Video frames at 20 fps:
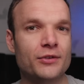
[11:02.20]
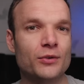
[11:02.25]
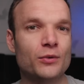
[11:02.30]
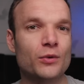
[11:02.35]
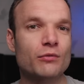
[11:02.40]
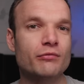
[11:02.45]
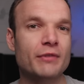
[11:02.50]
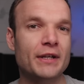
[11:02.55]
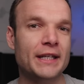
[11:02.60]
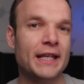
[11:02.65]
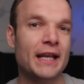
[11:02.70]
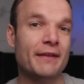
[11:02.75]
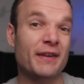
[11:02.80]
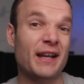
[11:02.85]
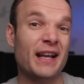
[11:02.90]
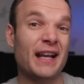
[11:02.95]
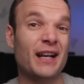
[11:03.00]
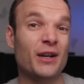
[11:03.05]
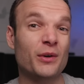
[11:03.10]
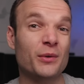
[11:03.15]
to already have a
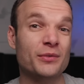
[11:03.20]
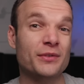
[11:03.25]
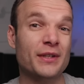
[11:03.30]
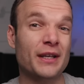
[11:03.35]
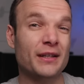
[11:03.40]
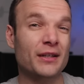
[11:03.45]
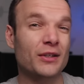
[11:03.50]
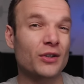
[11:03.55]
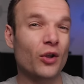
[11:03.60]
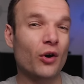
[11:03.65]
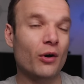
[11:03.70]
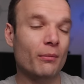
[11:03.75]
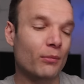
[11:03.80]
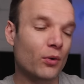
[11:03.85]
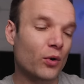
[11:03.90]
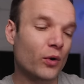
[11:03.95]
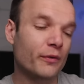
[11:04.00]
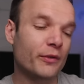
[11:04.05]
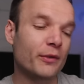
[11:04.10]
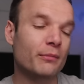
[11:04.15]
house and a lot
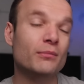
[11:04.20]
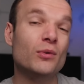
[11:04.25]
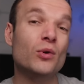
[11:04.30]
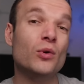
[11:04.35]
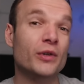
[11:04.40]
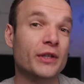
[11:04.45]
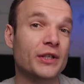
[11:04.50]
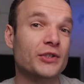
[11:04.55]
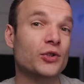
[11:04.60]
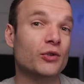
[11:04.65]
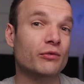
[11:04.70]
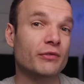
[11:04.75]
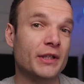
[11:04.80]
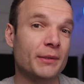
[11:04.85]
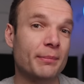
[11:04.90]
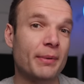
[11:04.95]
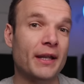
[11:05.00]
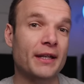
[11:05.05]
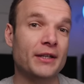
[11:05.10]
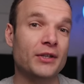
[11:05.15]
more of the mortgage already
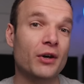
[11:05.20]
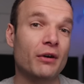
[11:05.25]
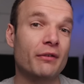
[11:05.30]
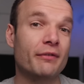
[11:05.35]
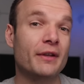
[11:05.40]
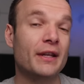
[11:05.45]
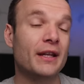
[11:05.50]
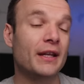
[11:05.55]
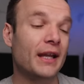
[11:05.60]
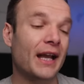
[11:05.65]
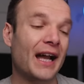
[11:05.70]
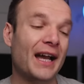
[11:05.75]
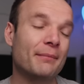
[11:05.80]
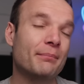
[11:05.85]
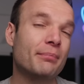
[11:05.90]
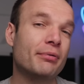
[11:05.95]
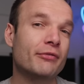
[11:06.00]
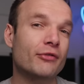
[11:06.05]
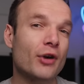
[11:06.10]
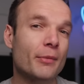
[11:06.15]
paid off,
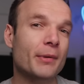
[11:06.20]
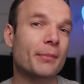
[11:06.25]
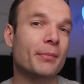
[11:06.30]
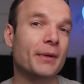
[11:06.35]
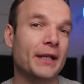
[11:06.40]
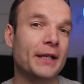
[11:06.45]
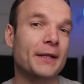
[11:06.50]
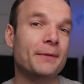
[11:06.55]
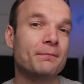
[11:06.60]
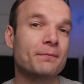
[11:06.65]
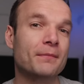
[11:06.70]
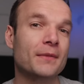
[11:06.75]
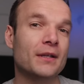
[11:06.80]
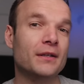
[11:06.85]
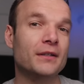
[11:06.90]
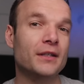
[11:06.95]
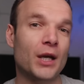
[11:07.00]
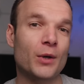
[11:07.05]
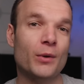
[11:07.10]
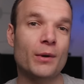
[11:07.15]
and probably
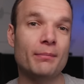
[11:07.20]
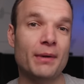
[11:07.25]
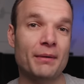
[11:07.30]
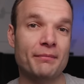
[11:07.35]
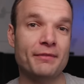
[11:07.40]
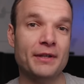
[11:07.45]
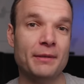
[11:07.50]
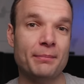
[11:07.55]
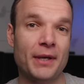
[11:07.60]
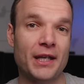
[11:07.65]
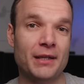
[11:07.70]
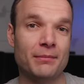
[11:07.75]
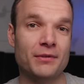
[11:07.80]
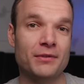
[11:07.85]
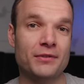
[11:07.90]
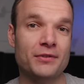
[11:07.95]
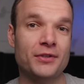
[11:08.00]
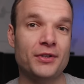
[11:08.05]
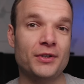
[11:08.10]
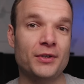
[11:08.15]
lower monthly
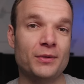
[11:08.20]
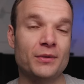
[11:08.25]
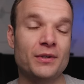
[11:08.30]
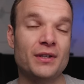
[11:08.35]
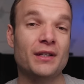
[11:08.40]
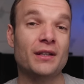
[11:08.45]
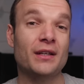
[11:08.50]
payments too.